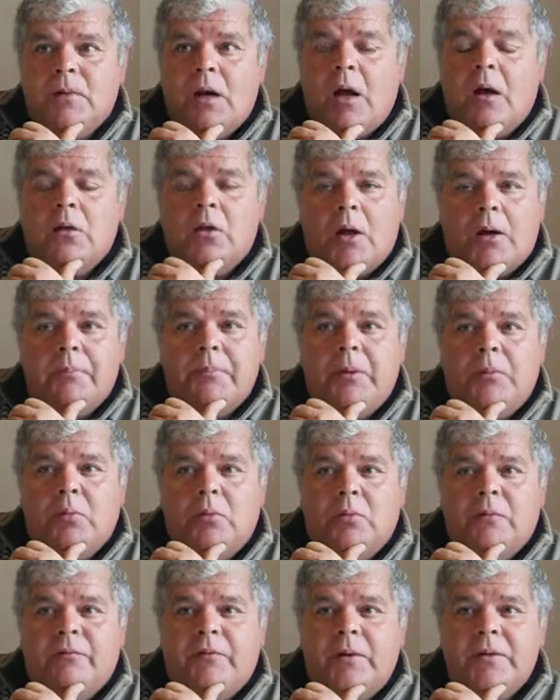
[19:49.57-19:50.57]
a lot of
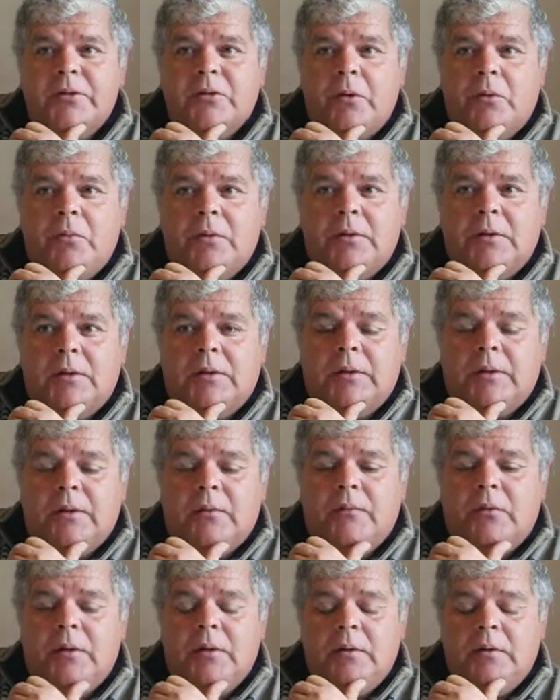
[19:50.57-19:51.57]
people were frustrated with the
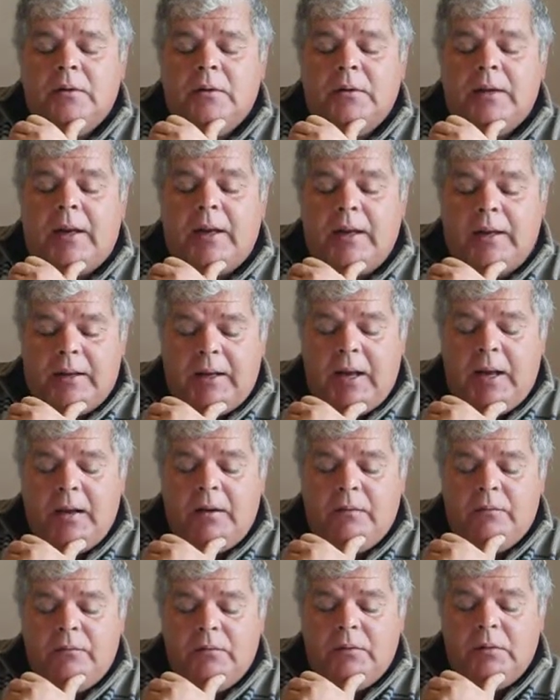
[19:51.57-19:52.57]
delivery that he
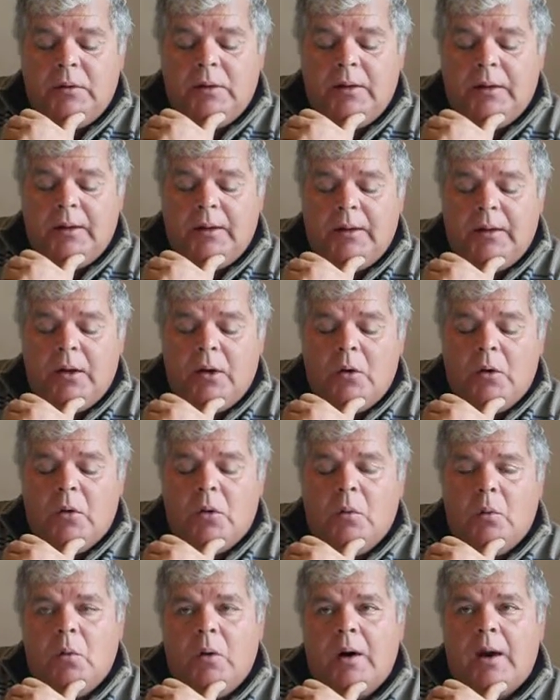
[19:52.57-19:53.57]
gave.
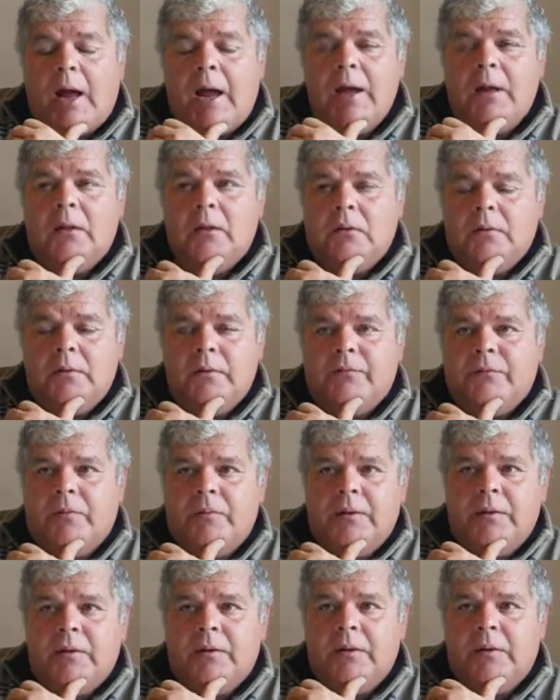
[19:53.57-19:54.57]
Where I learned
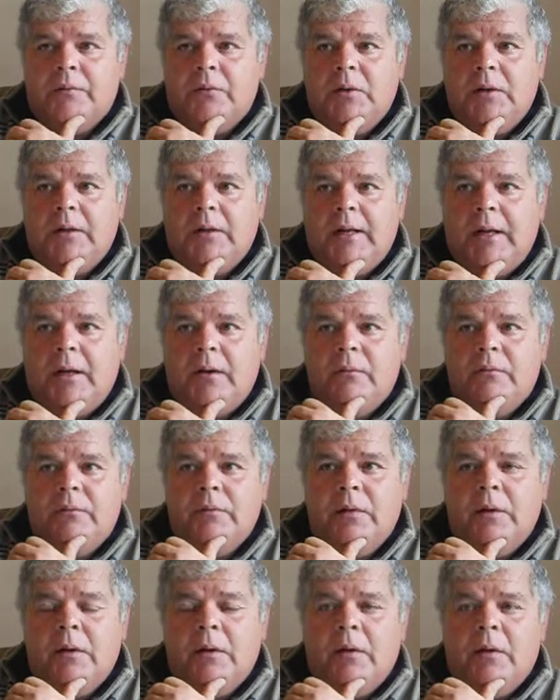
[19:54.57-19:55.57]
from the delivery he gave
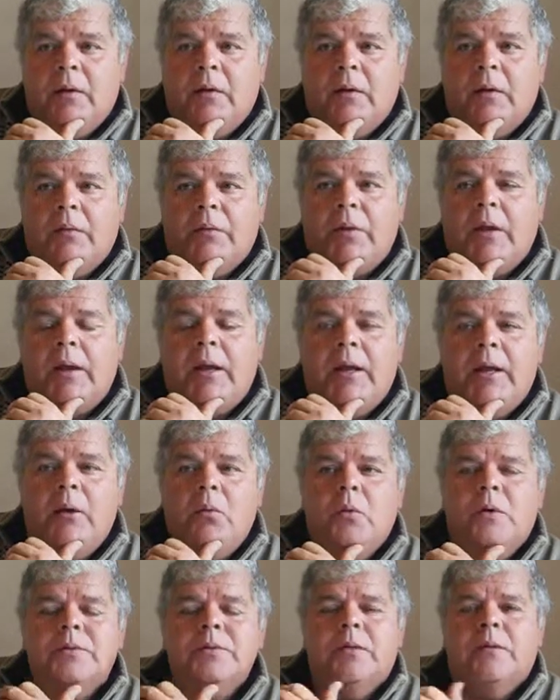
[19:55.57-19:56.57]
that he
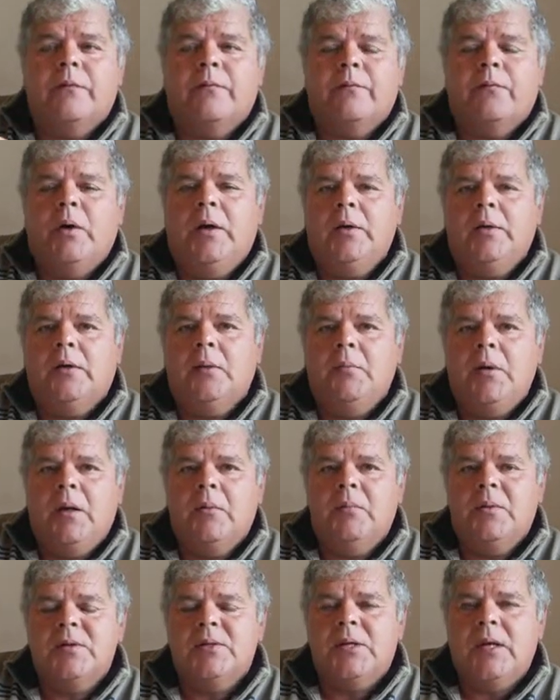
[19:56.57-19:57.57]
wasn't afraid to
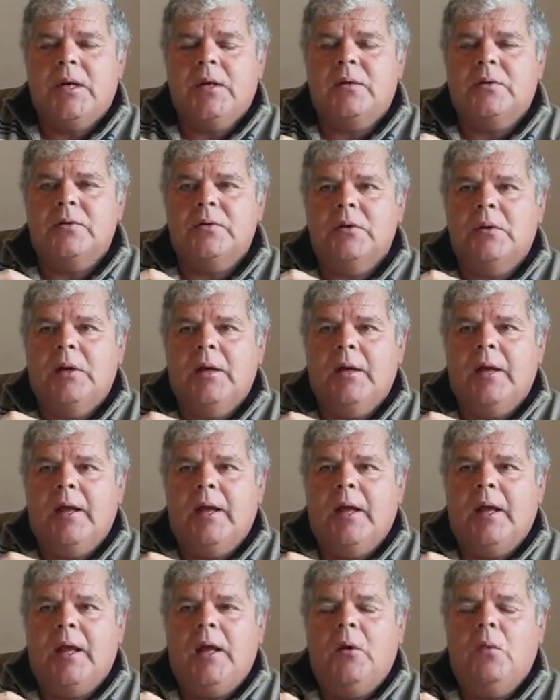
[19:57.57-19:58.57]
make mistakes.
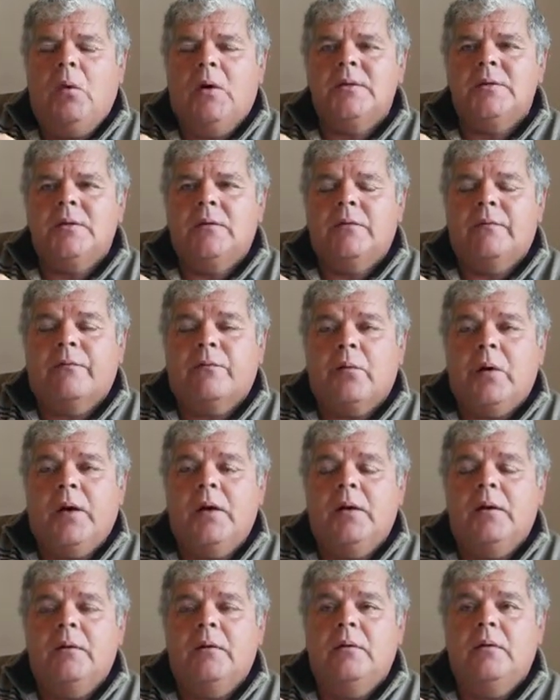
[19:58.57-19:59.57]
He wasn't
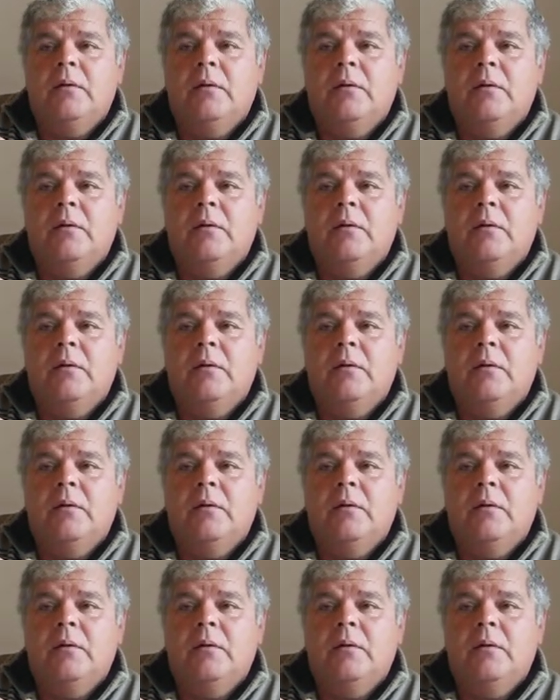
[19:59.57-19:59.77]
afraid